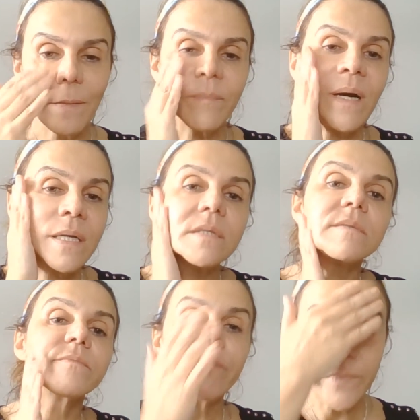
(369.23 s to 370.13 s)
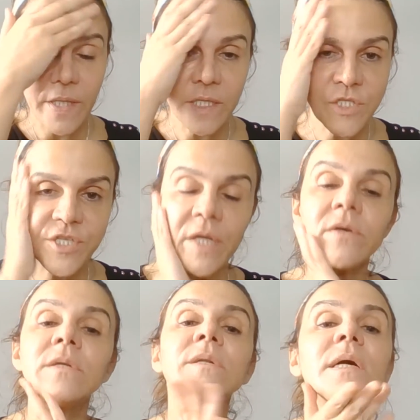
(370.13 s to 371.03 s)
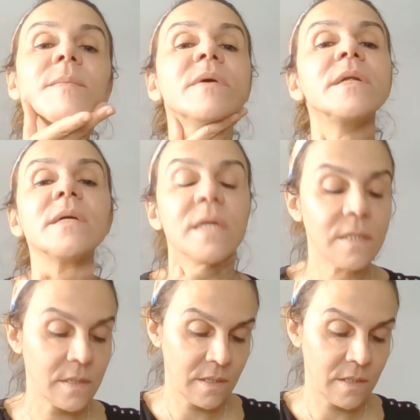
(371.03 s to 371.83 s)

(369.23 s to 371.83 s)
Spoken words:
But in general, I'm gonna